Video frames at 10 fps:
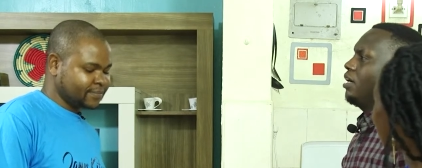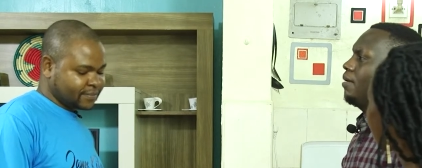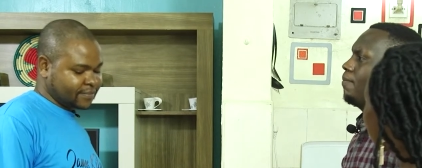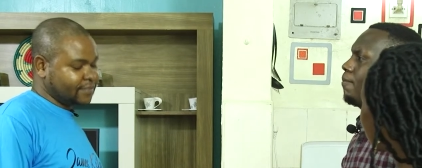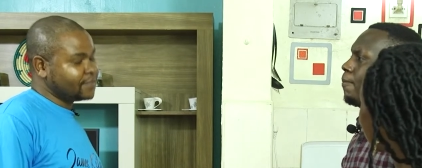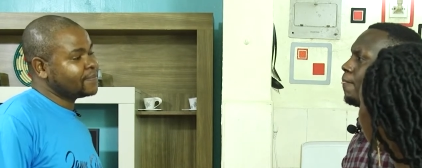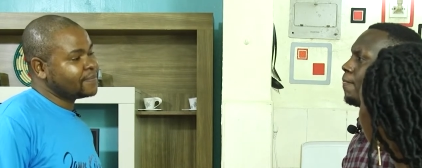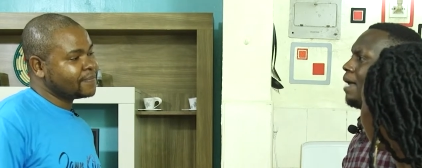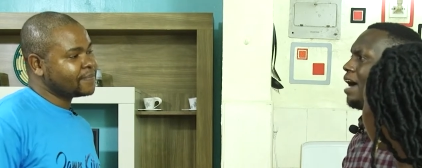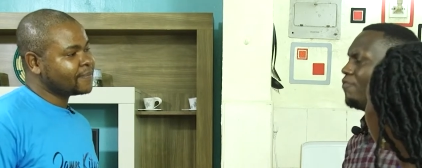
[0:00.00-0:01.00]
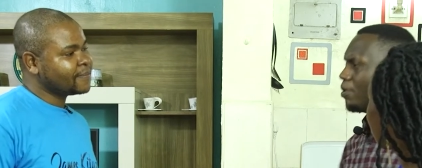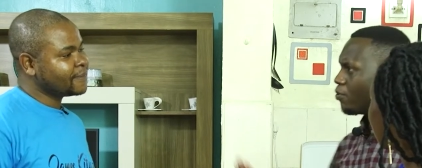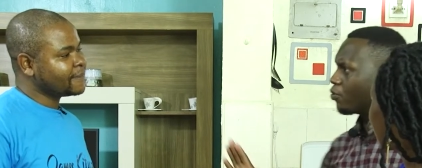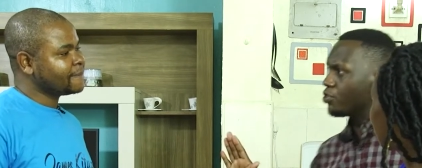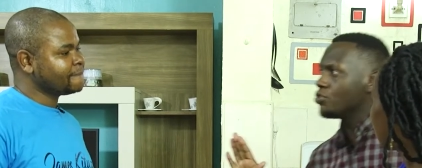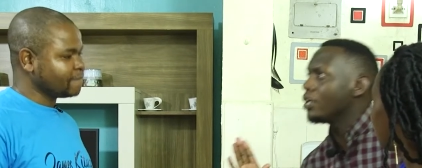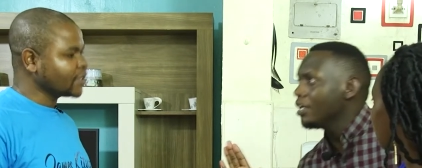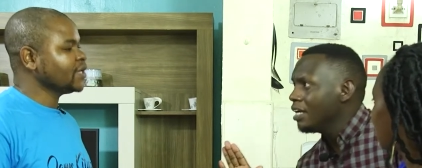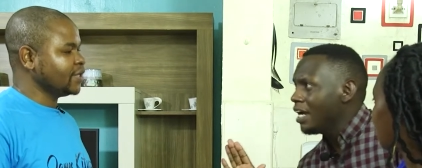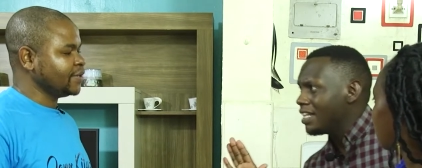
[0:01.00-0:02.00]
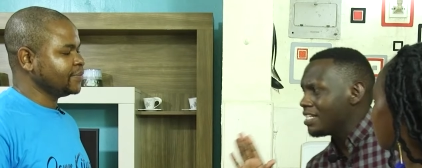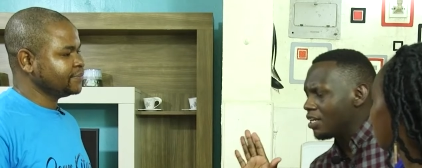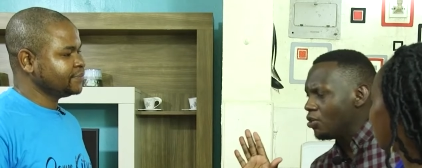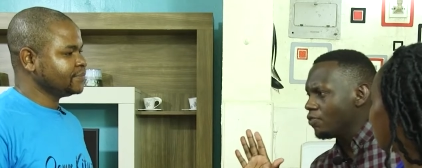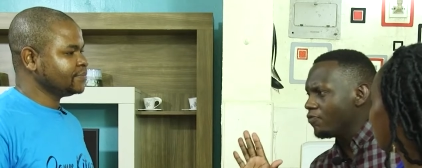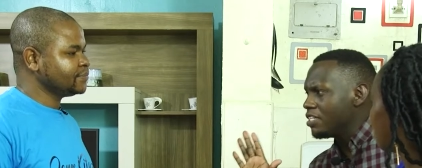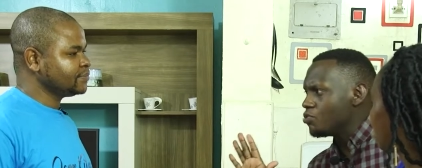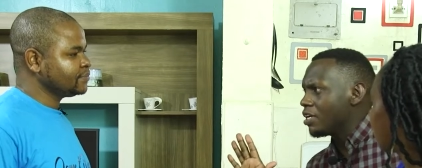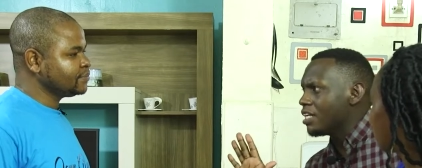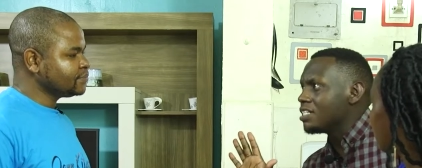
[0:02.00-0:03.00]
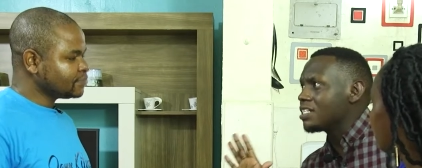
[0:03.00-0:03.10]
Speaker 1: Um, I have one more question, eh? yeah. and there's a lot of things we can